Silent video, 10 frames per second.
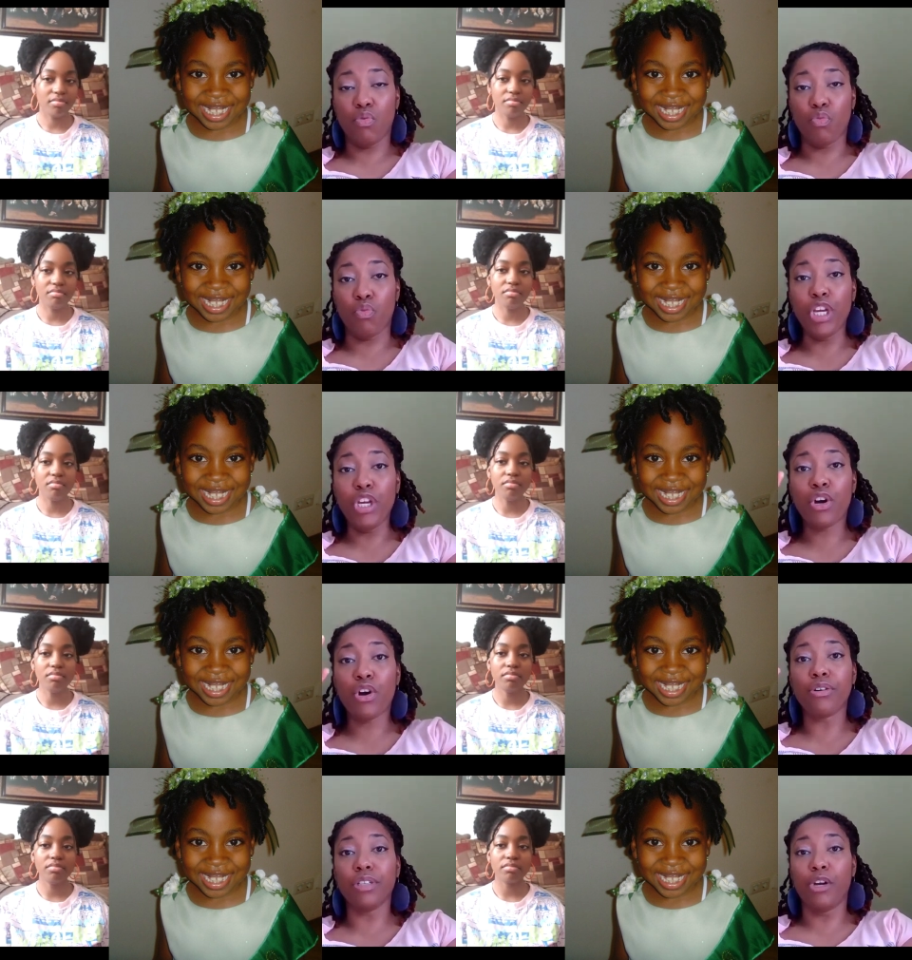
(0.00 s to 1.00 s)

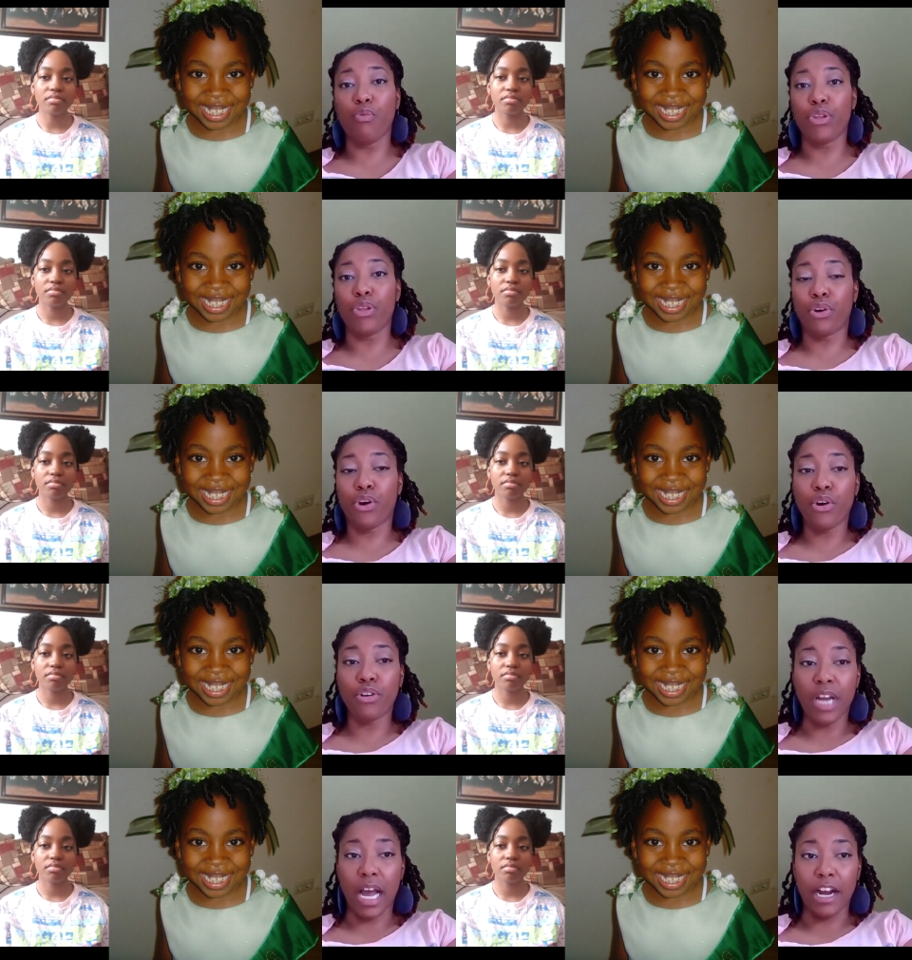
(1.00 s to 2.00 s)
Speaker 1: recurl it with the
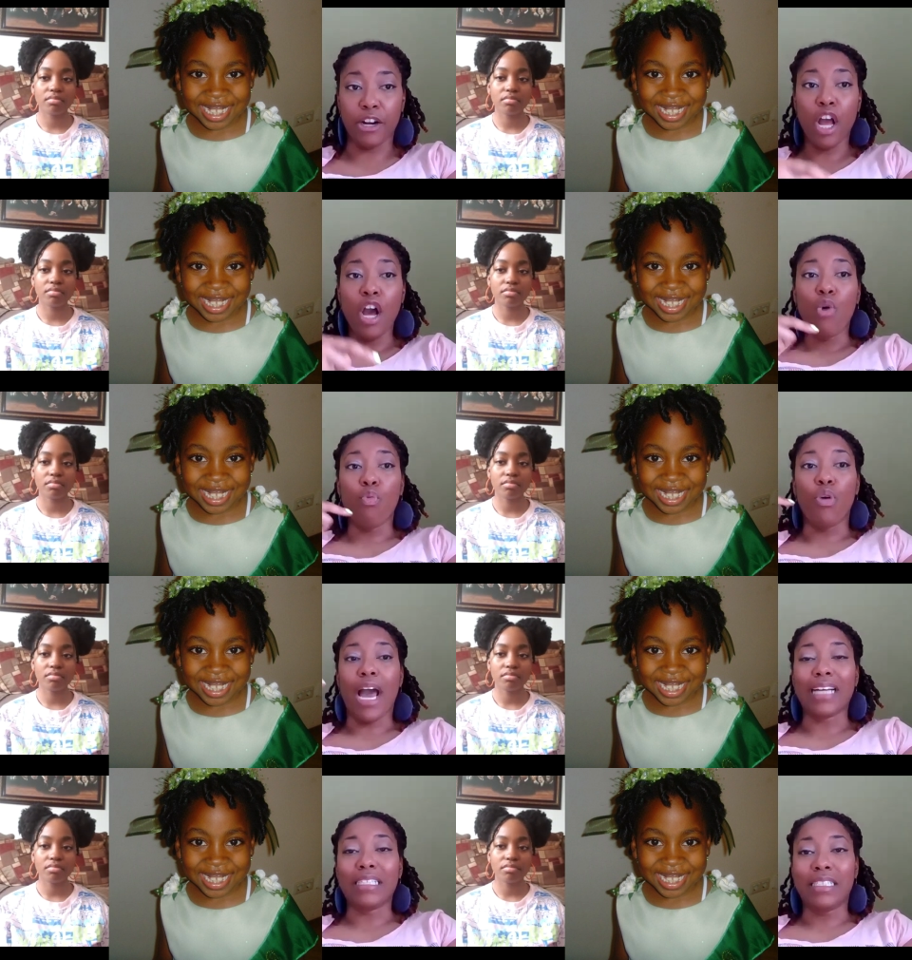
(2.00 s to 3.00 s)
curling iron. When
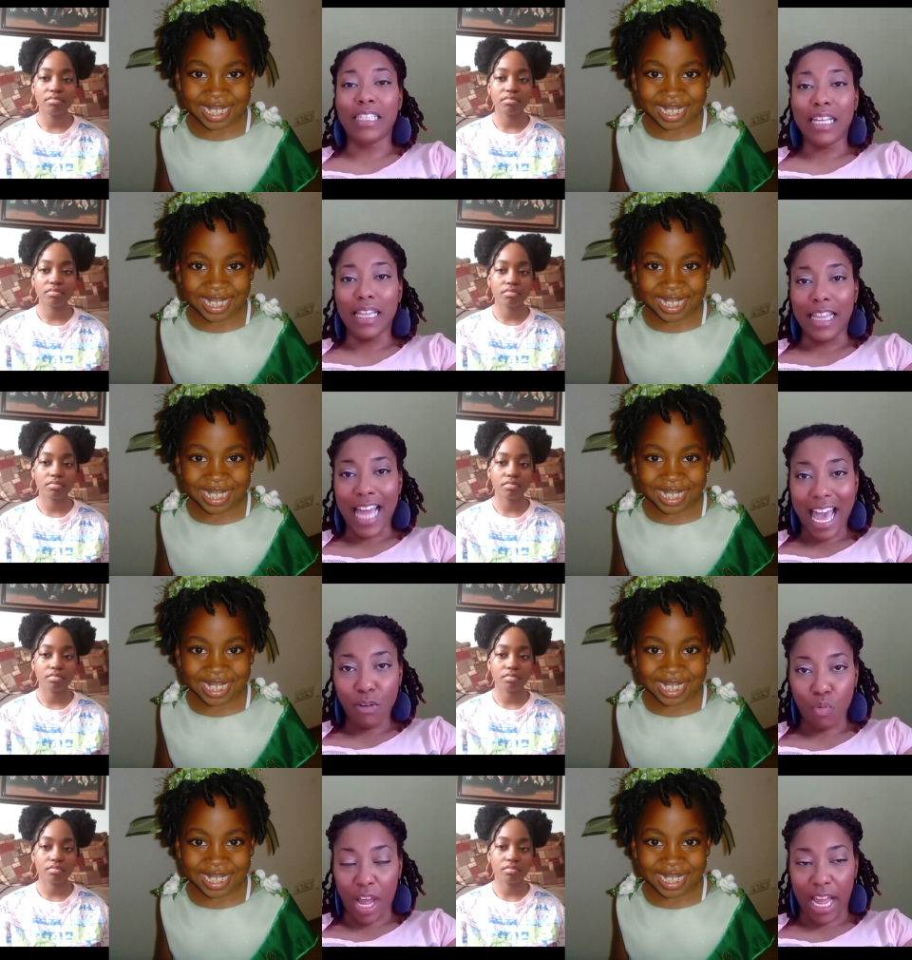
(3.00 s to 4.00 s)
I did it that
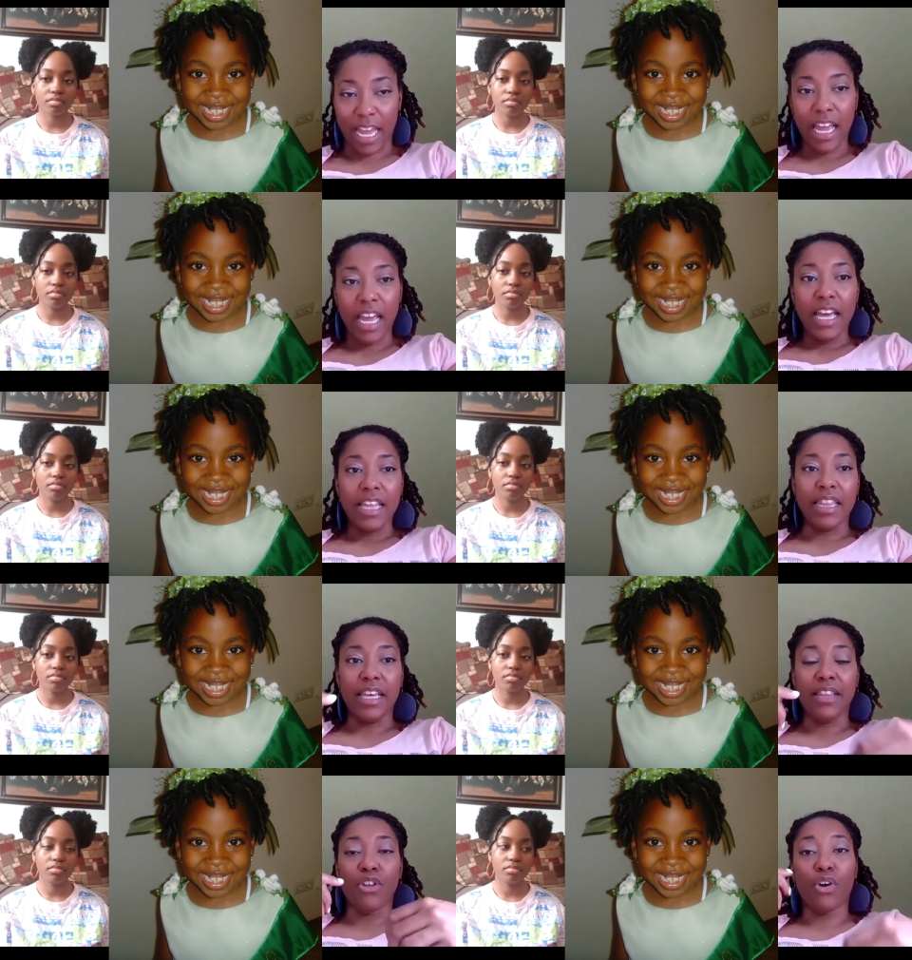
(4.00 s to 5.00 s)
way,
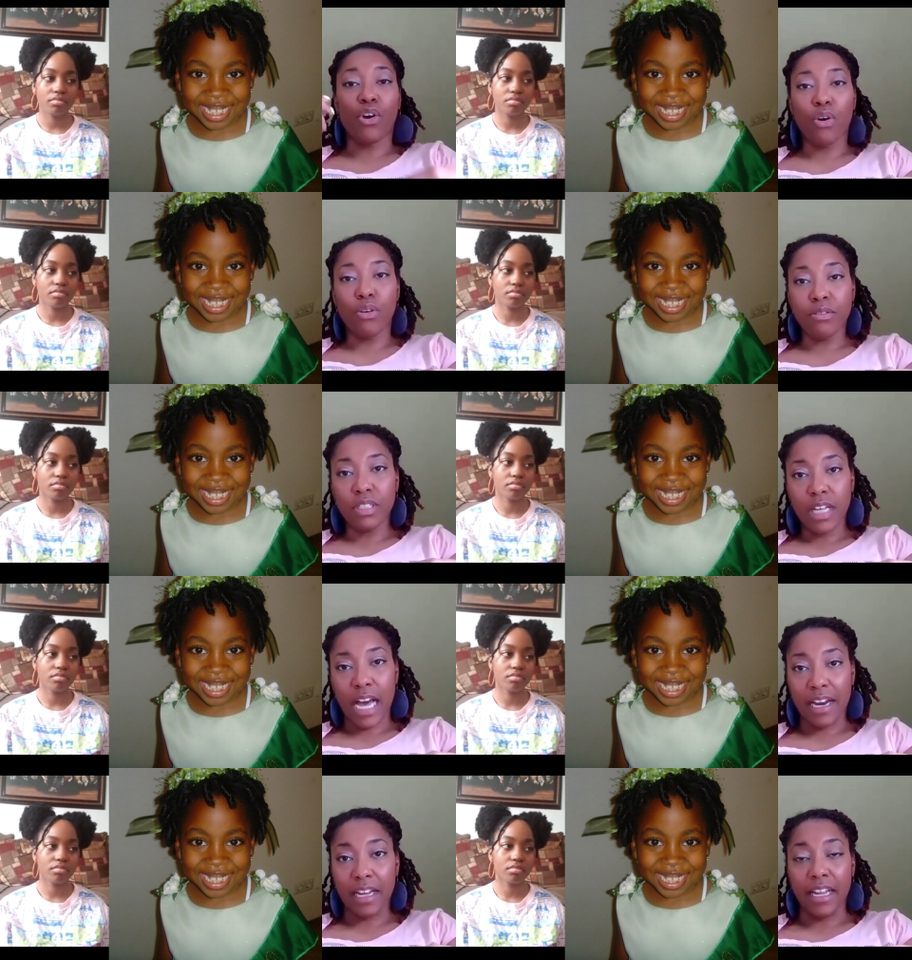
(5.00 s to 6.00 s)
then the curls
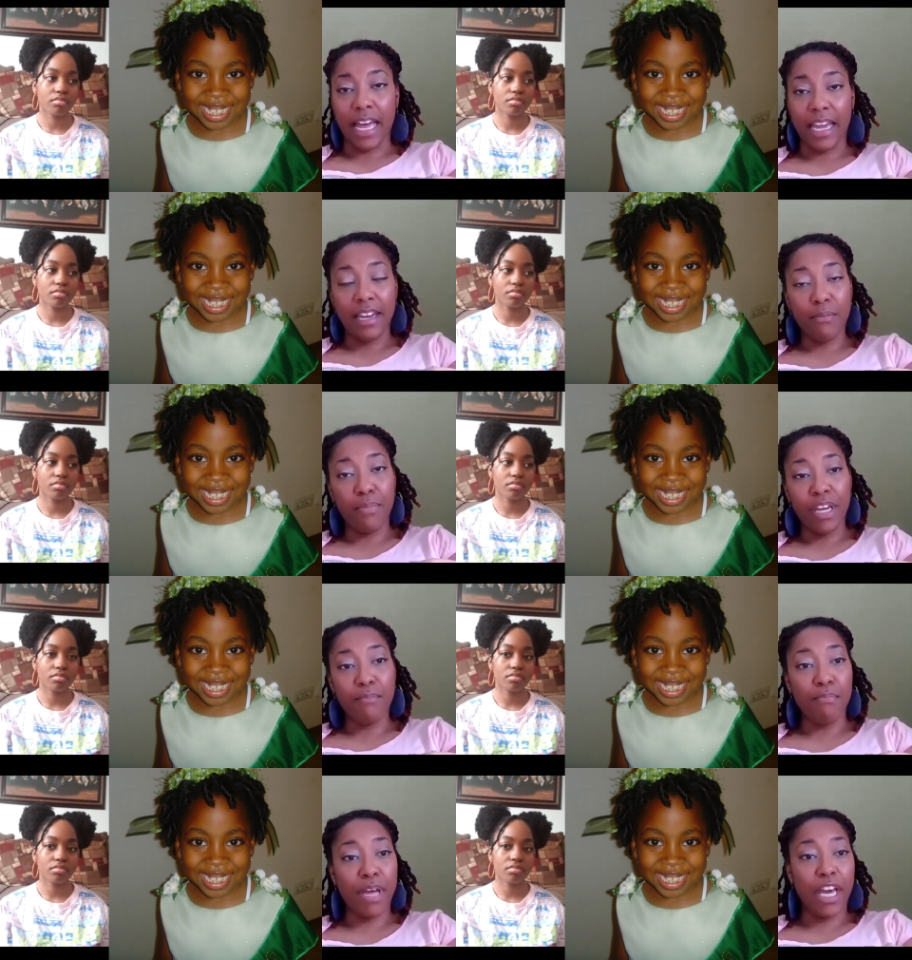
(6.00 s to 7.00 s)
kind of laid a
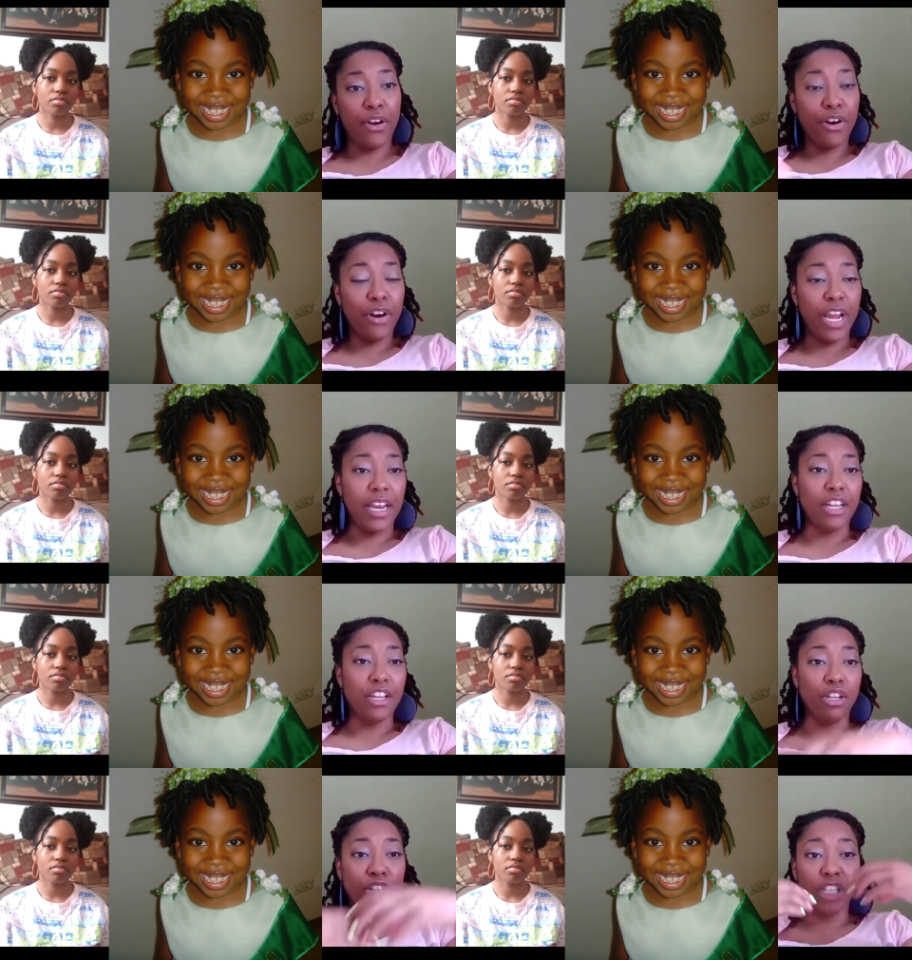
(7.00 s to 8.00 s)
bit better, and
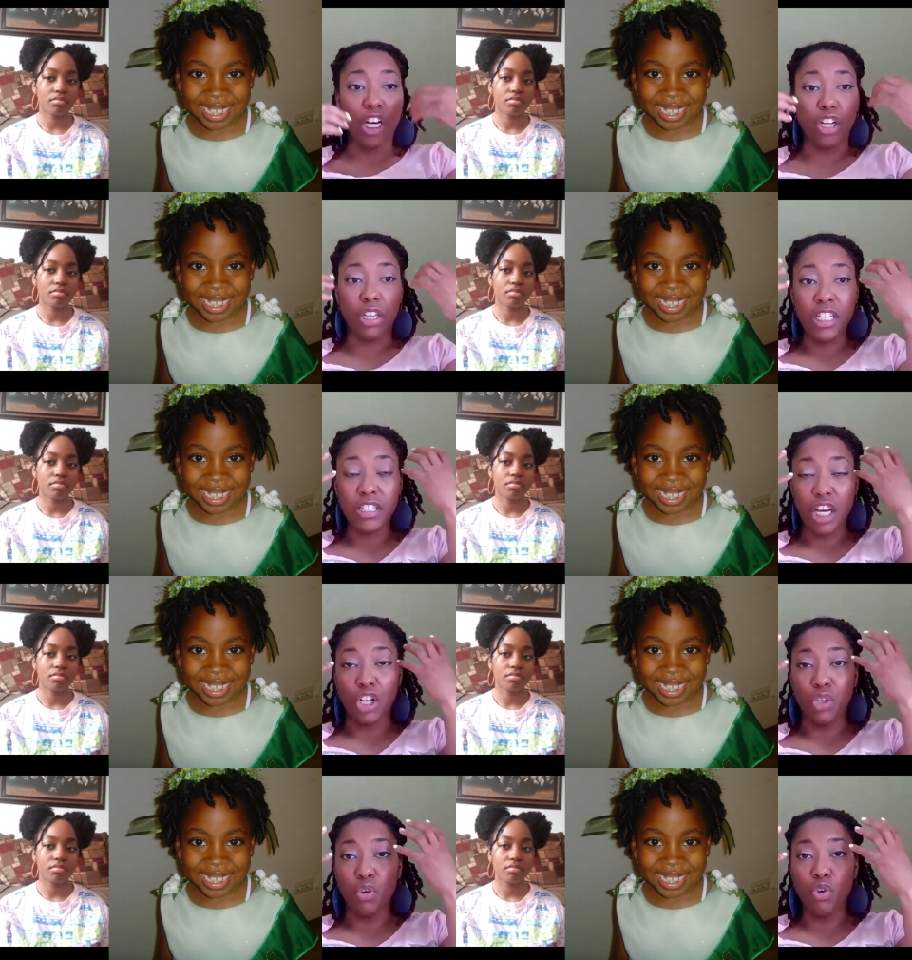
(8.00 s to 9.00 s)
it looked at least a
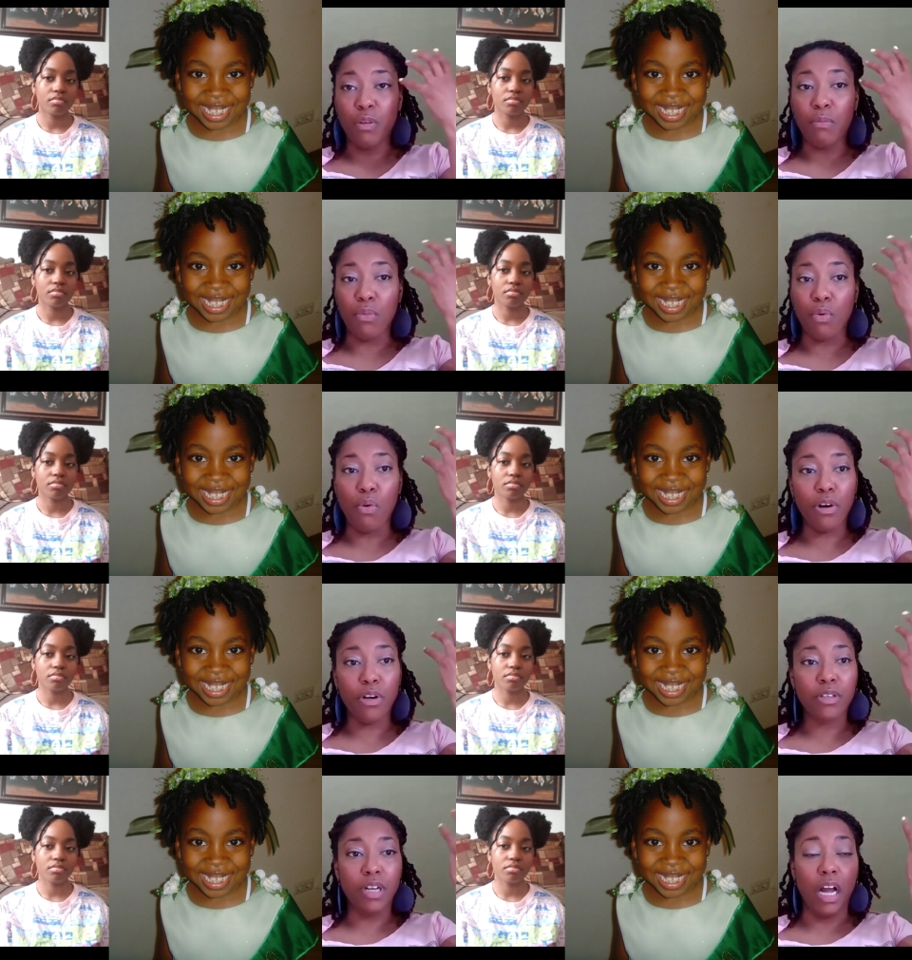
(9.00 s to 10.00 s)
little bit more,